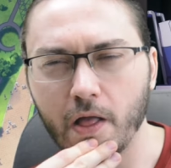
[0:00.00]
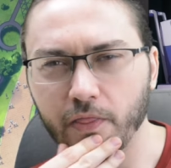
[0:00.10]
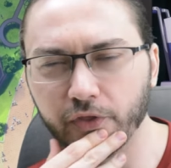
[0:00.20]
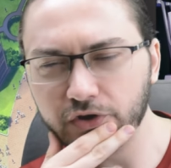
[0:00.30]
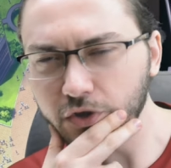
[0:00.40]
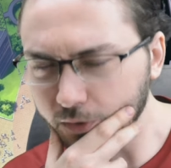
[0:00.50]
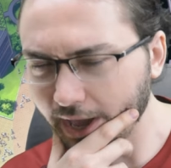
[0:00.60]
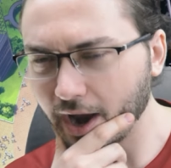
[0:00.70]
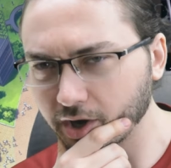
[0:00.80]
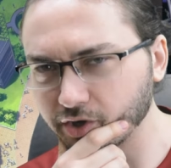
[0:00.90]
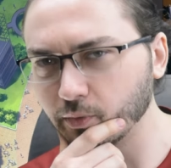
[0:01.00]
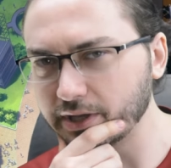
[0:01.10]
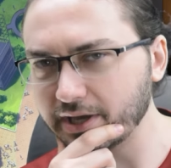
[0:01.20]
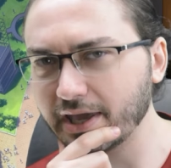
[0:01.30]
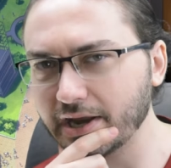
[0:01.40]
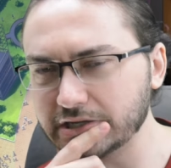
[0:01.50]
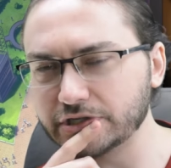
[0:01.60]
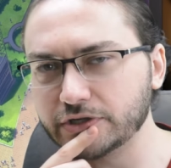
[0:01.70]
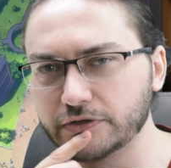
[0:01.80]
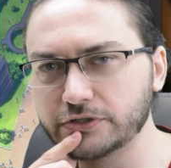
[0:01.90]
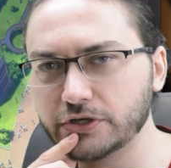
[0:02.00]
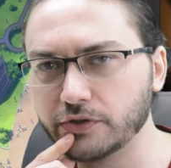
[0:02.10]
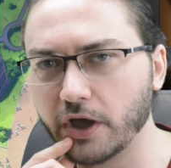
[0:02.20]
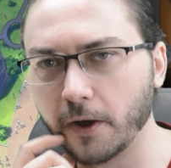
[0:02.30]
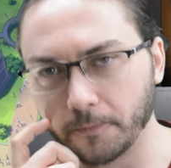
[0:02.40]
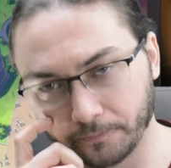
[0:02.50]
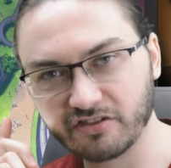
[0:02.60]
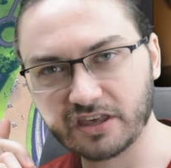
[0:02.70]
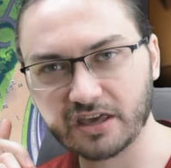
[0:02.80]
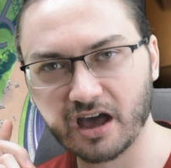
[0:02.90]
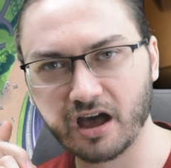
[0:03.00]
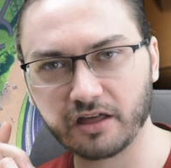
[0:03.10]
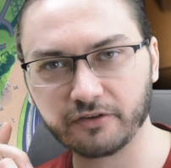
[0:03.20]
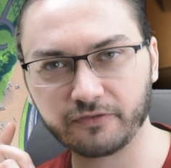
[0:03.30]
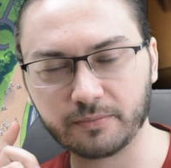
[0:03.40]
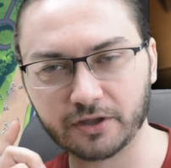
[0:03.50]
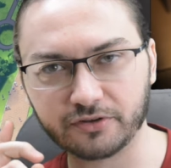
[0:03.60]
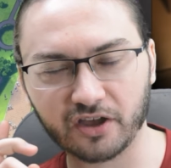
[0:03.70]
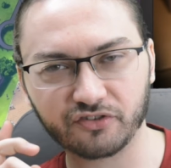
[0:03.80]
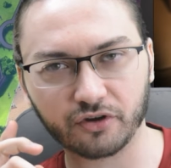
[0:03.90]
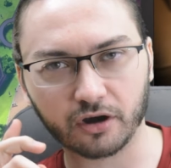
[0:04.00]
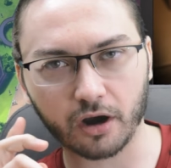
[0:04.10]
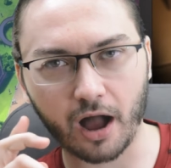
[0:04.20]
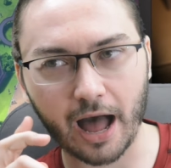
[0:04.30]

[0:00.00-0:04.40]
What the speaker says: the new character we did get introduced to, though, the female duster,